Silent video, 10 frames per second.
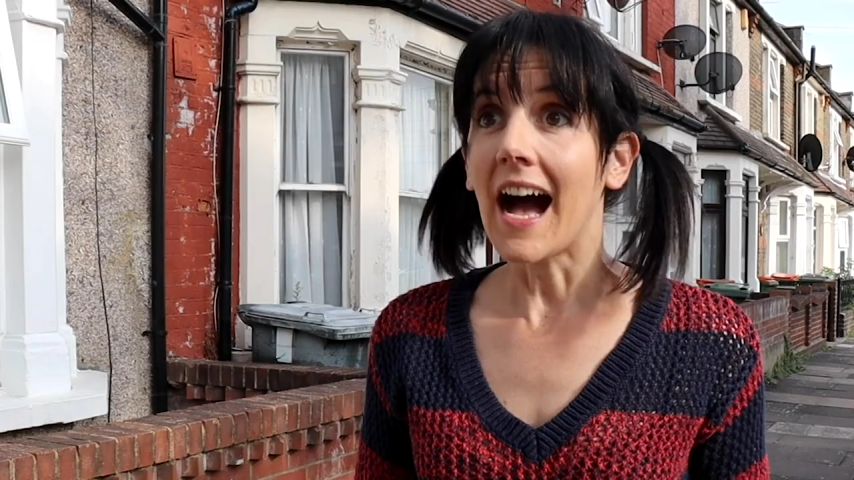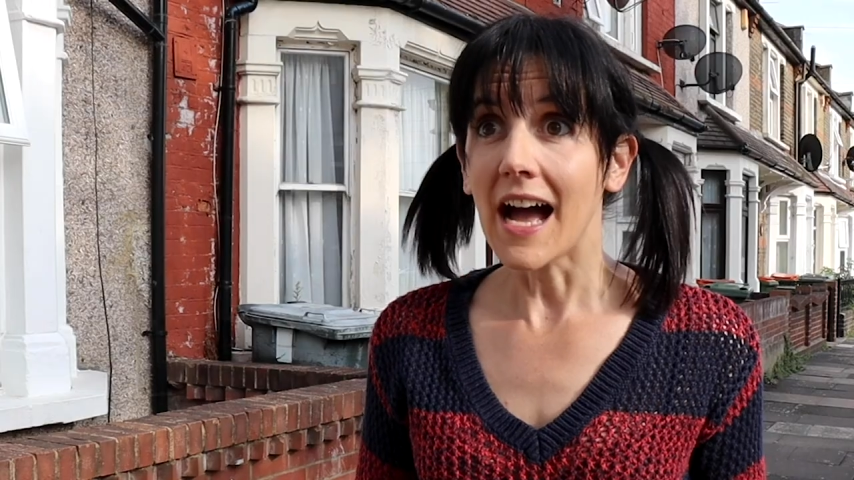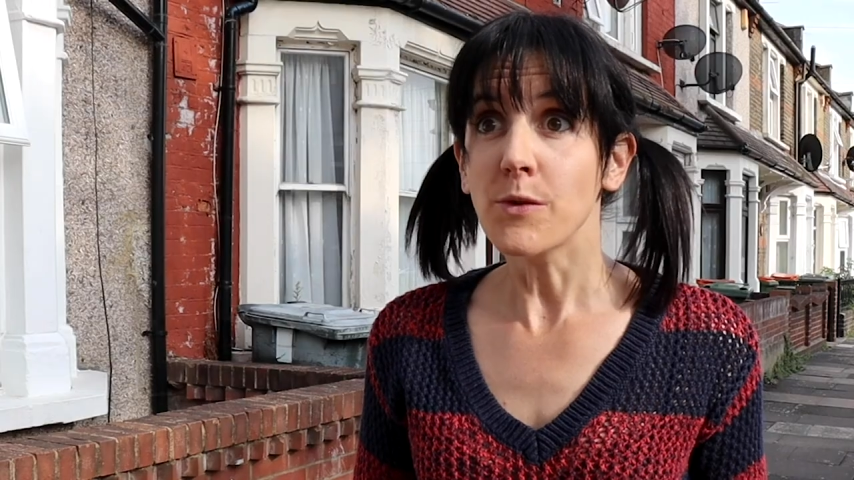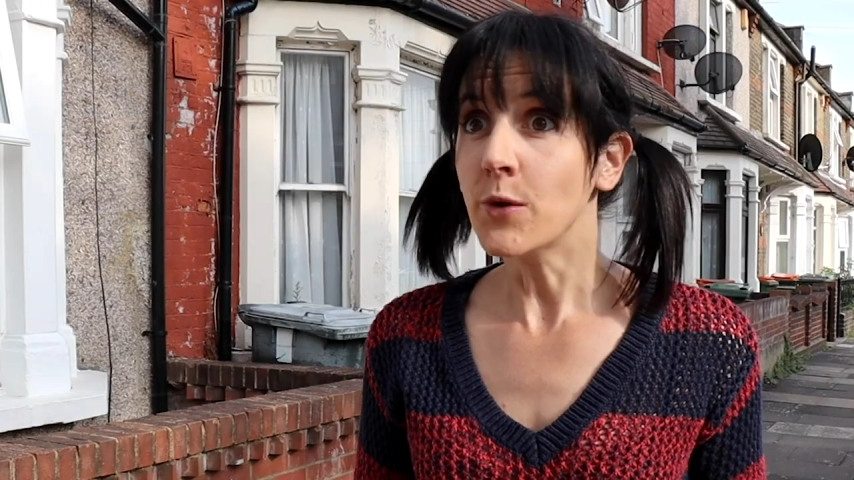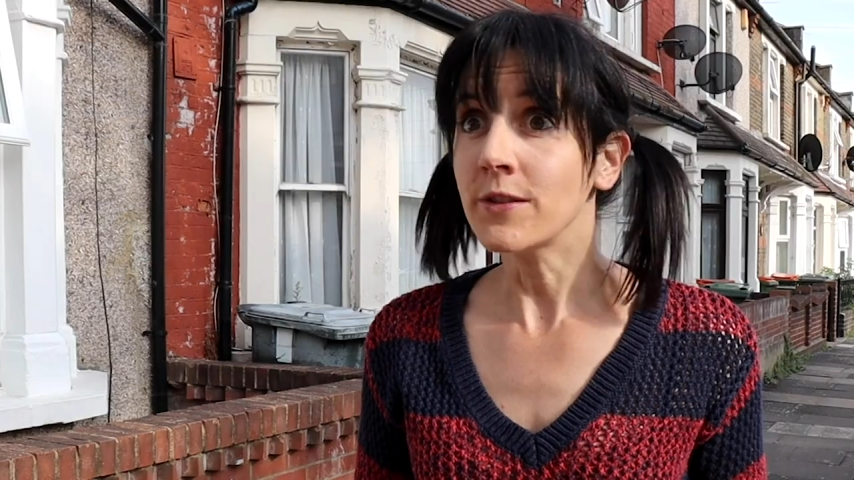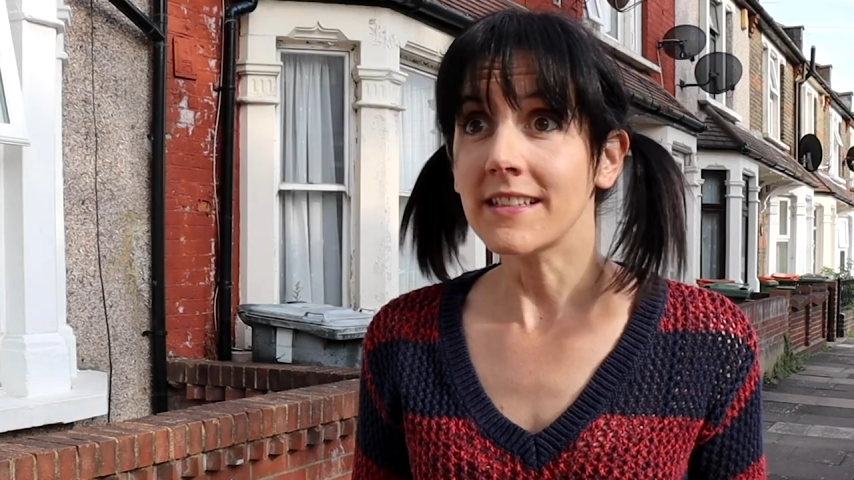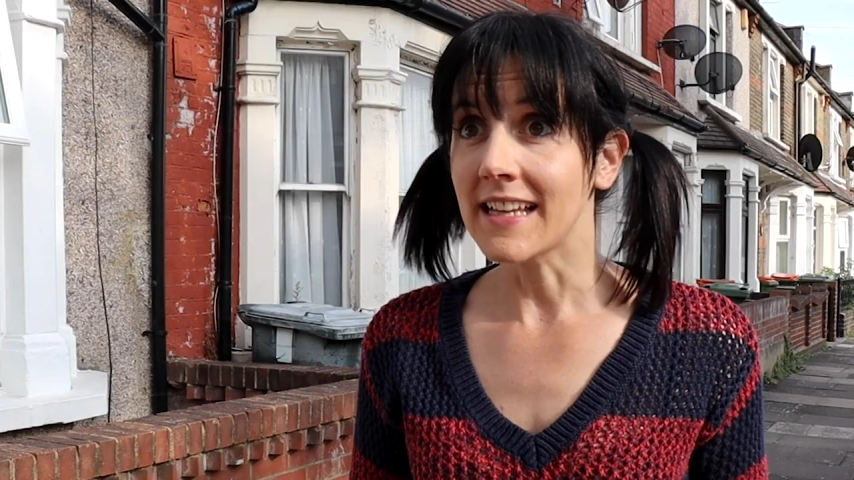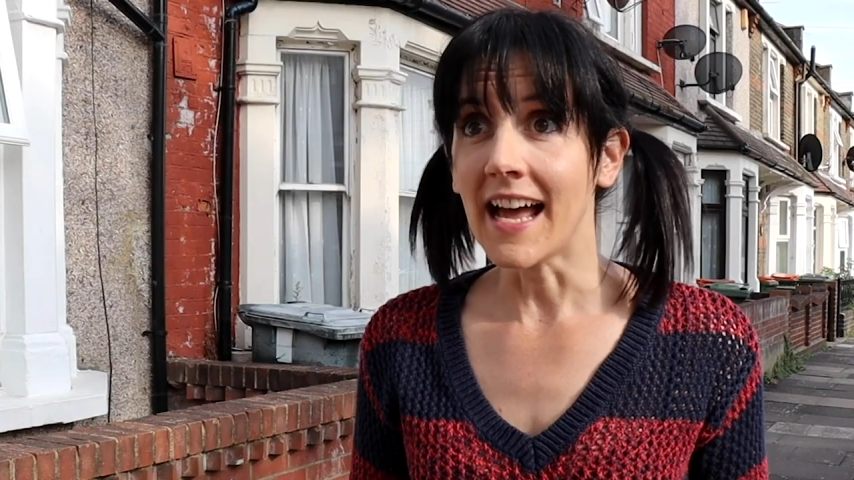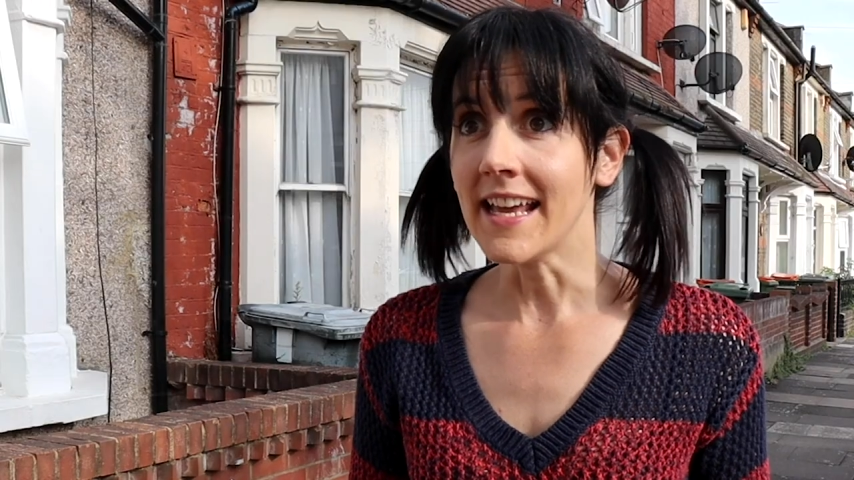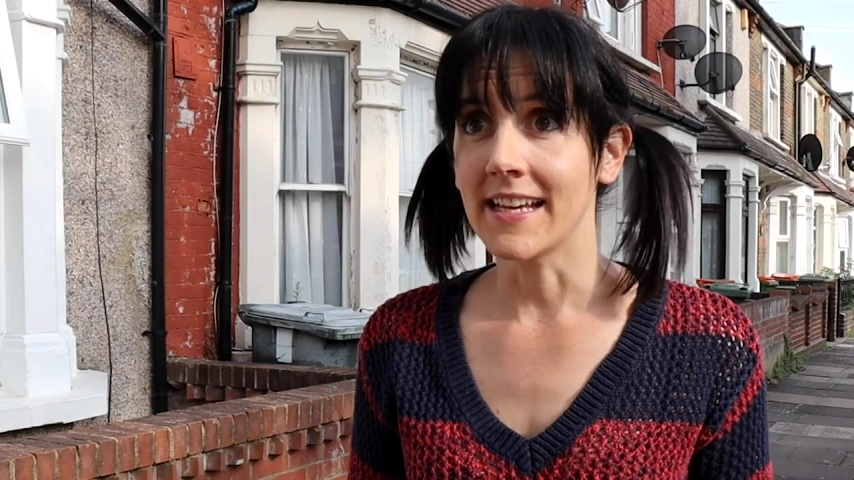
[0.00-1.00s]
I won't
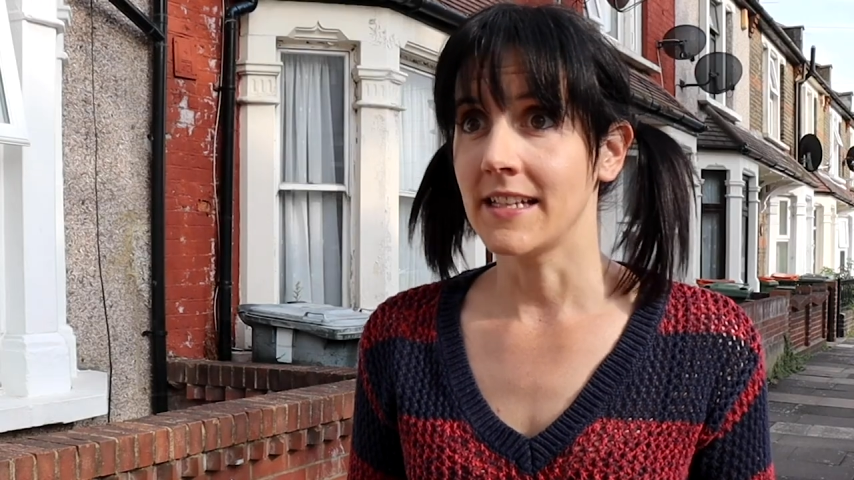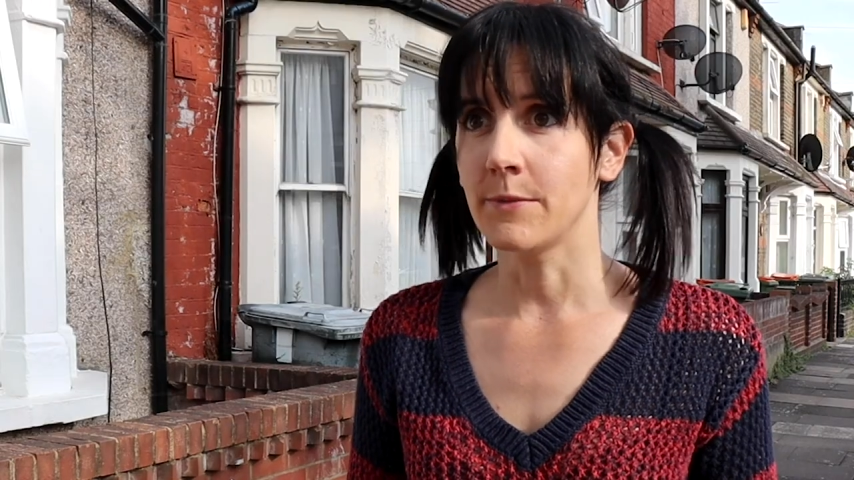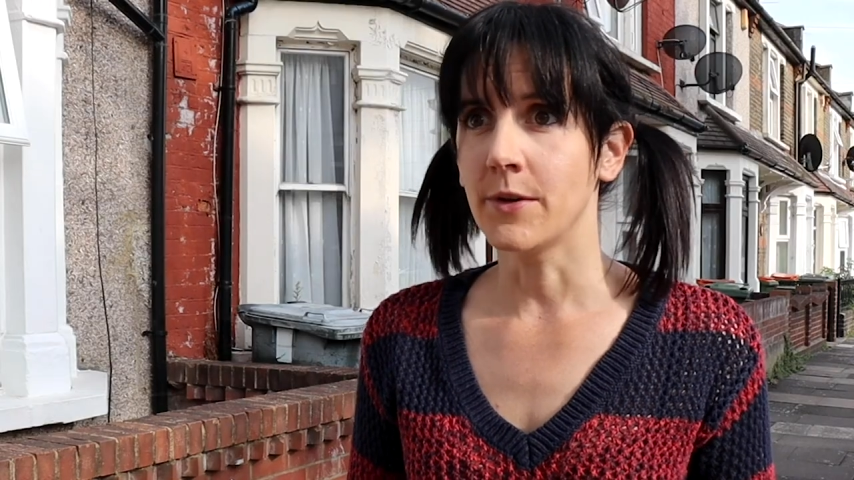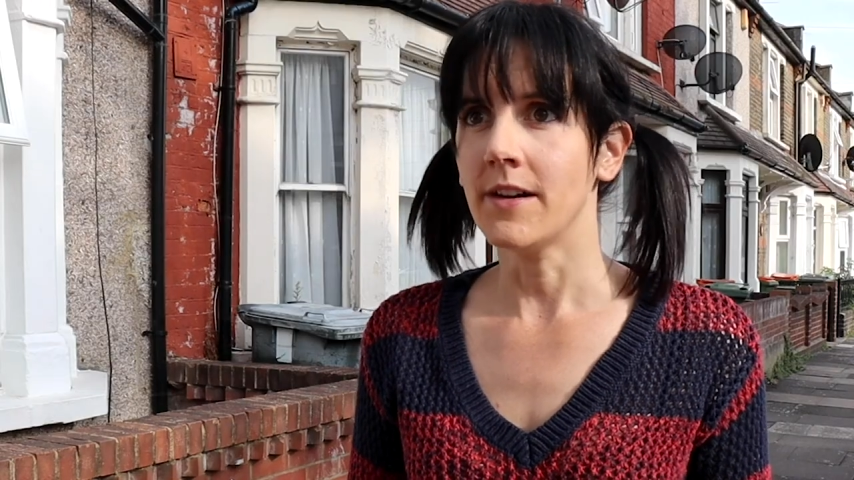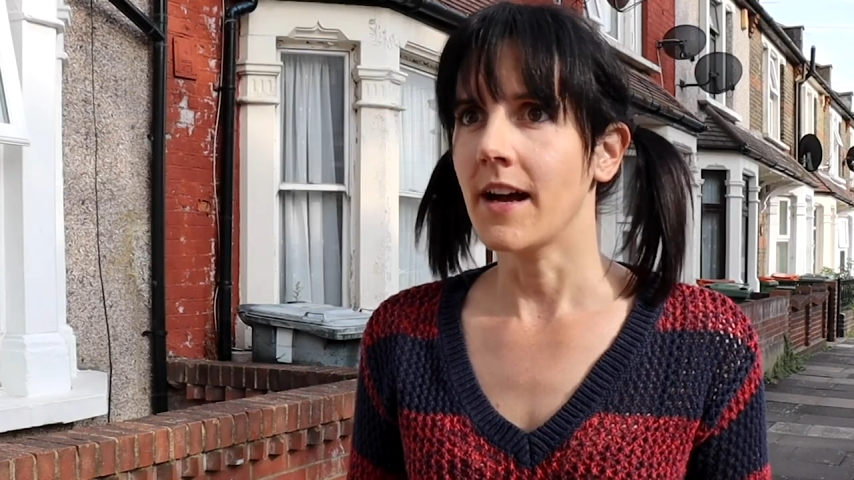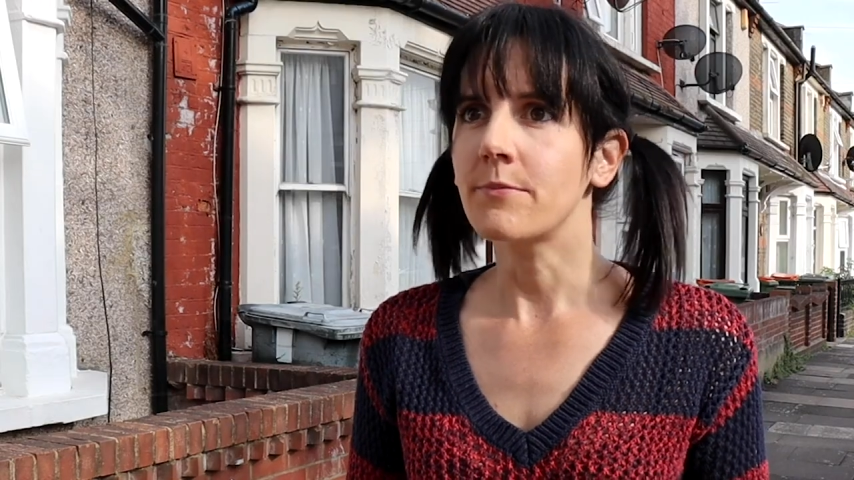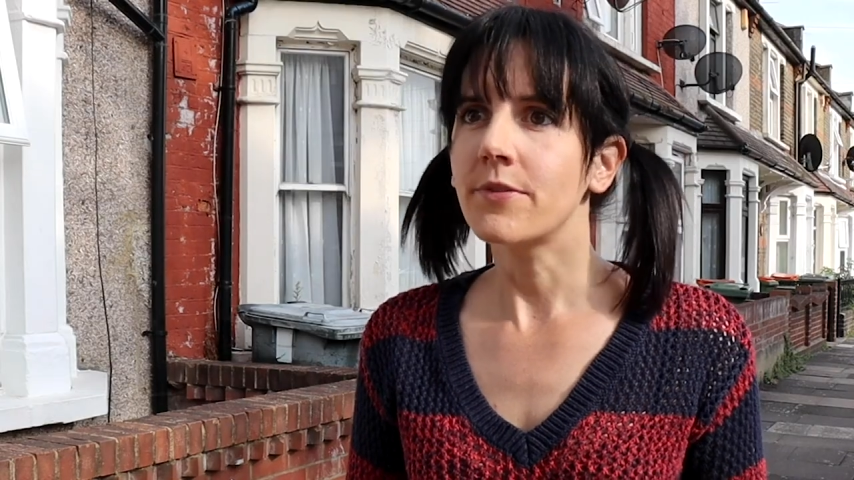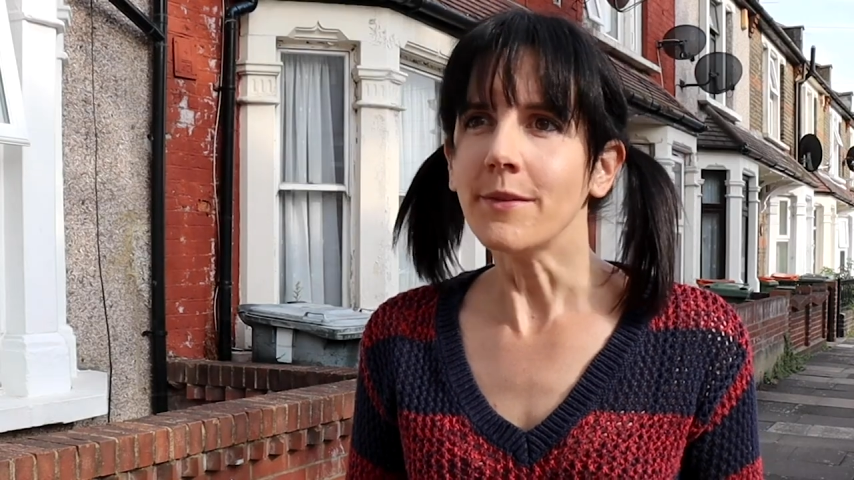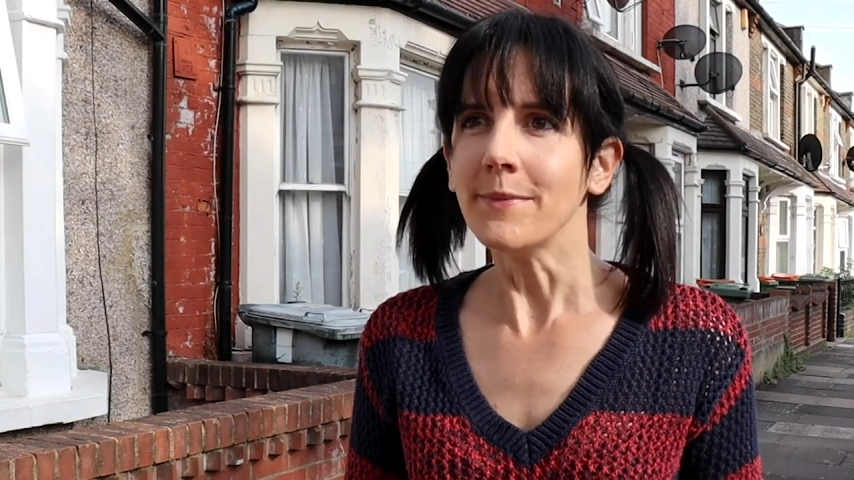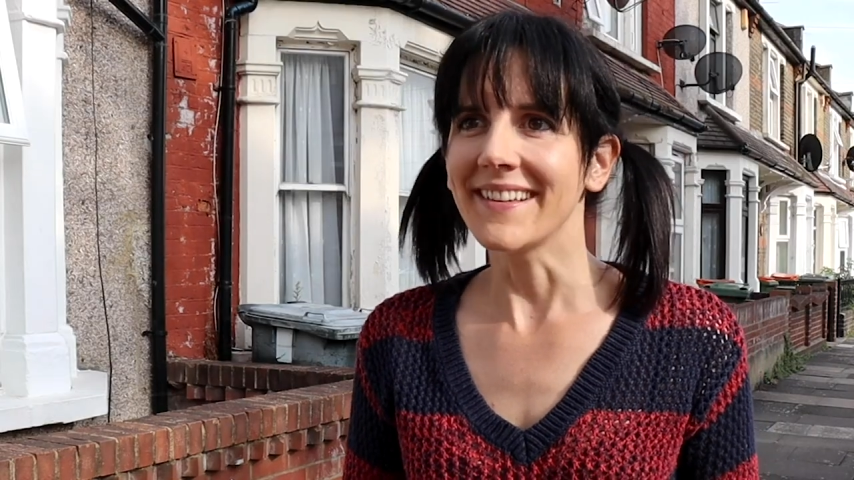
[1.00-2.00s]
lie anymore, I
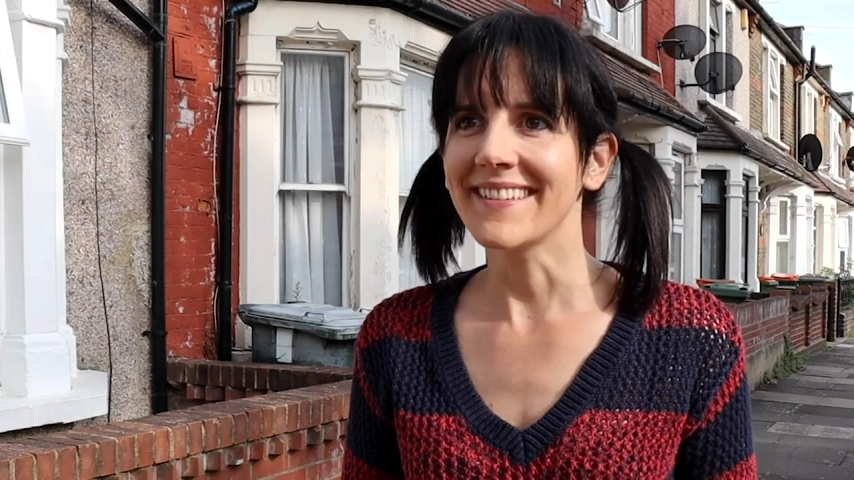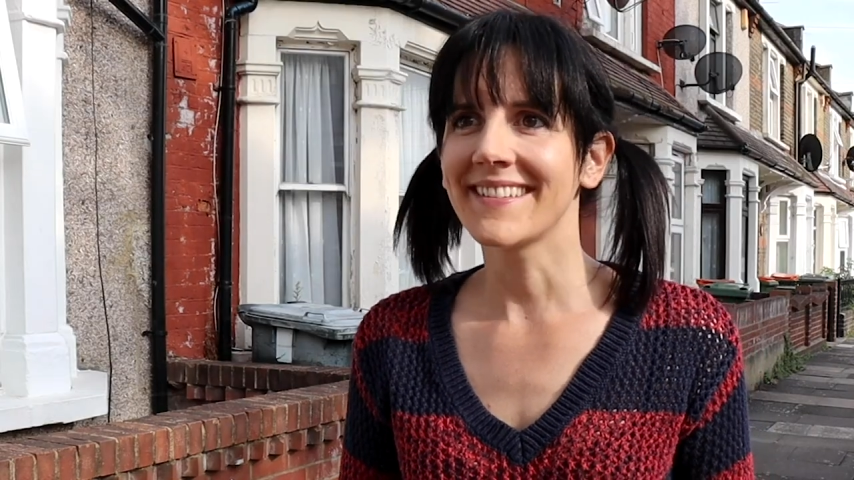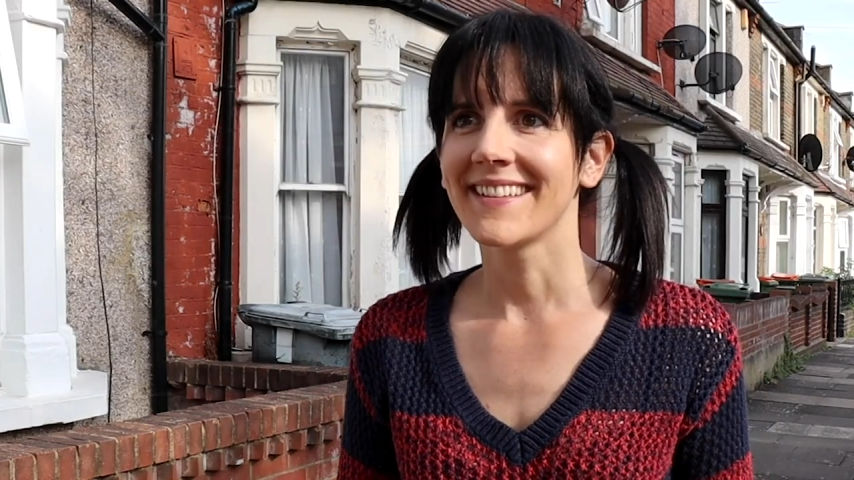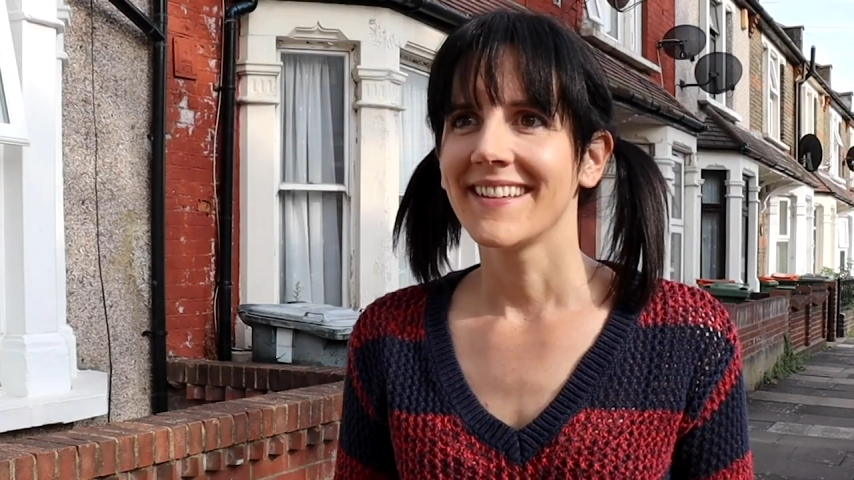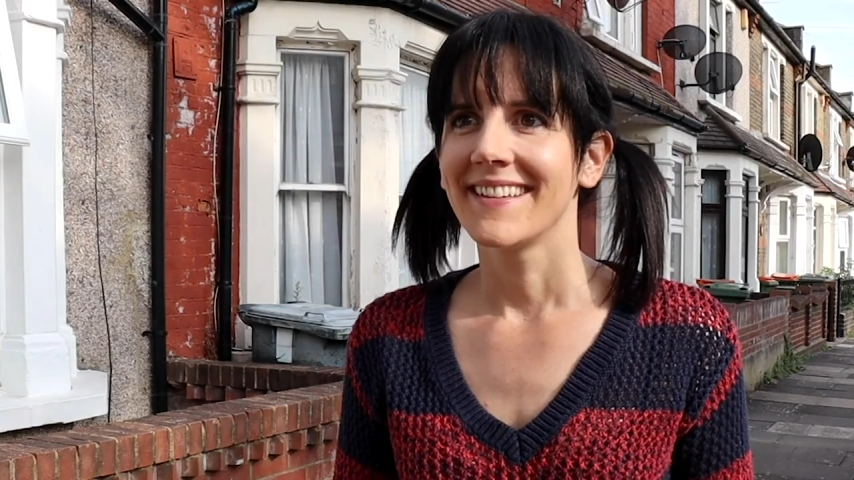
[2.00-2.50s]
promise.